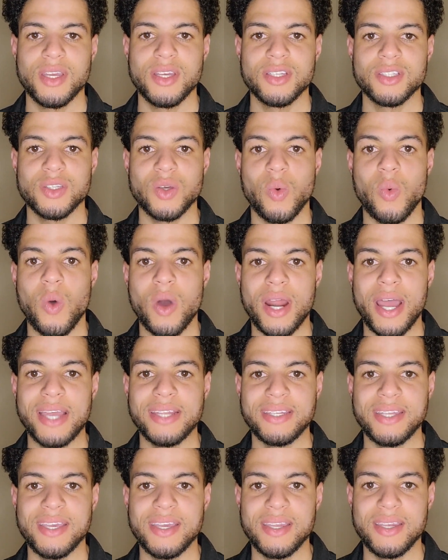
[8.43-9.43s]
So what I
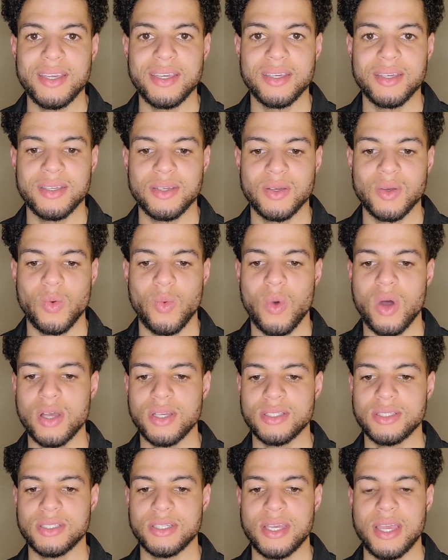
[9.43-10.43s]
did
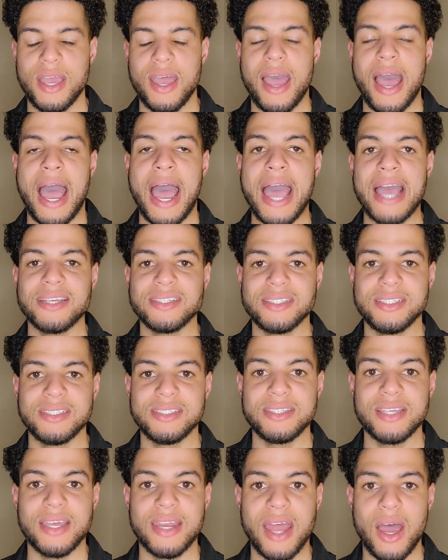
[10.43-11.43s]
was I actually
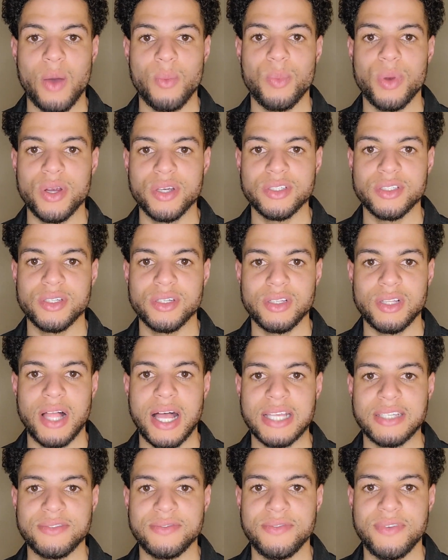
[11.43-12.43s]
sent out
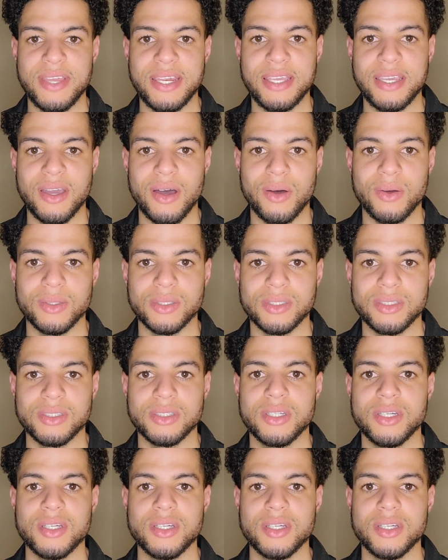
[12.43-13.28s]
personalized videos.